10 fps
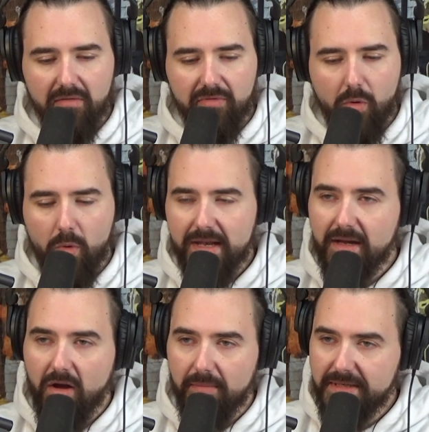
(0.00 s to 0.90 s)
of
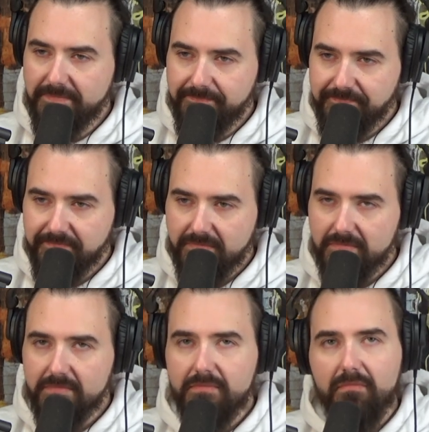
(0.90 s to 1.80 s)
quitting comedy.
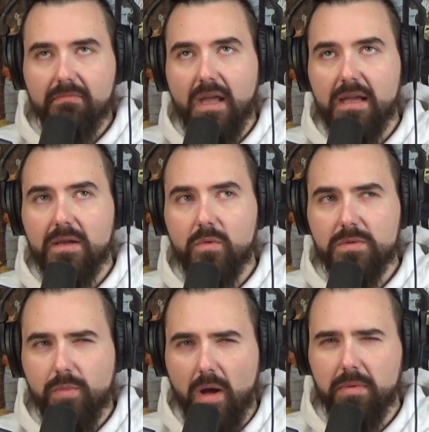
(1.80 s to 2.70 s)
And it
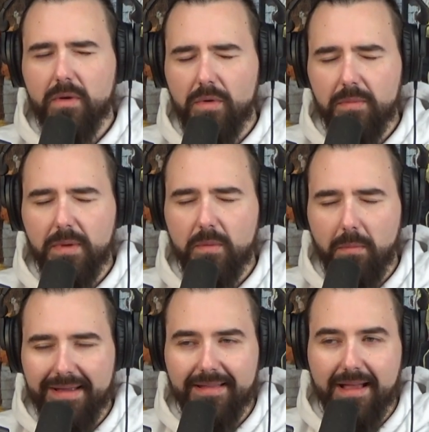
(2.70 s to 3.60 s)
was probably going to be
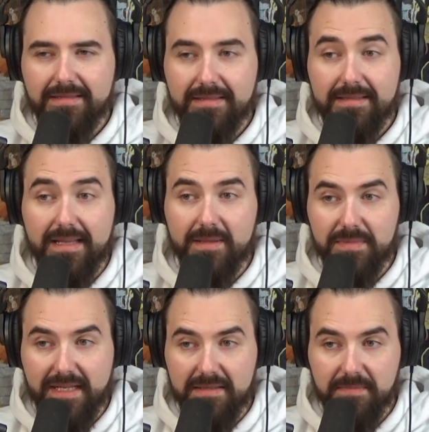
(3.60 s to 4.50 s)
my last stand-up
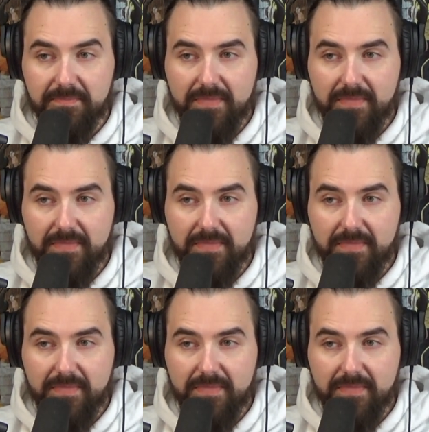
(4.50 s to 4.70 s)
set,